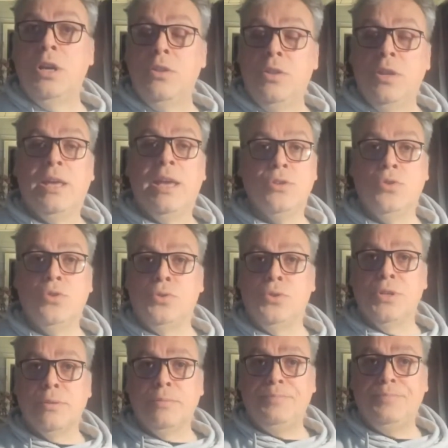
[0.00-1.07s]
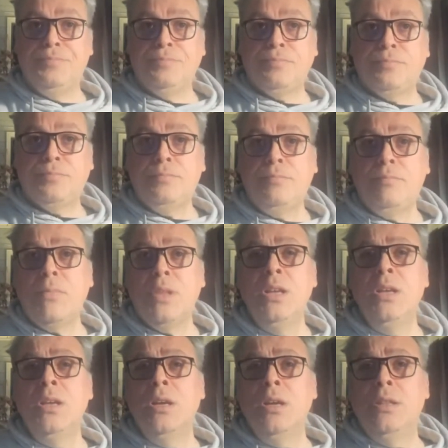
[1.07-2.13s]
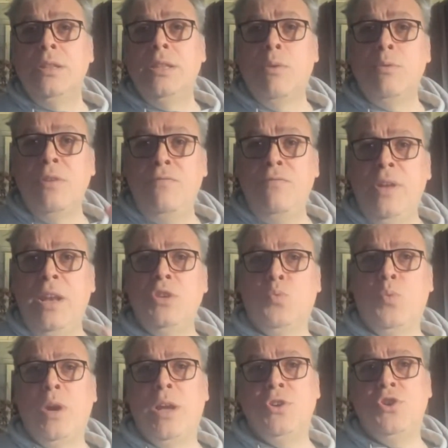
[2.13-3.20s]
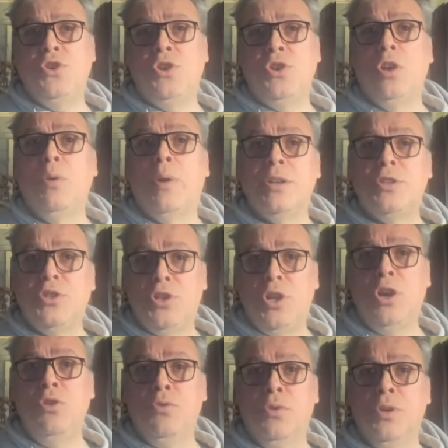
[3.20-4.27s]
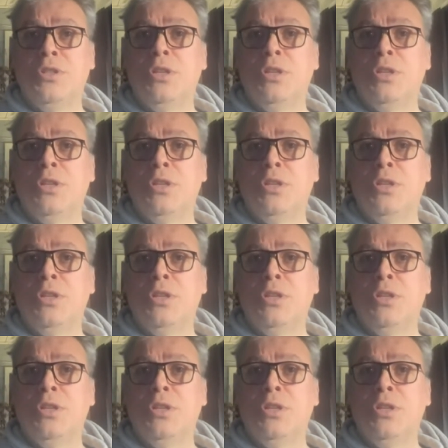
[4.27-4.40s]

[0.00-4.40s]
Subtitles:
the king's orders. There was a village witch who had a toad as her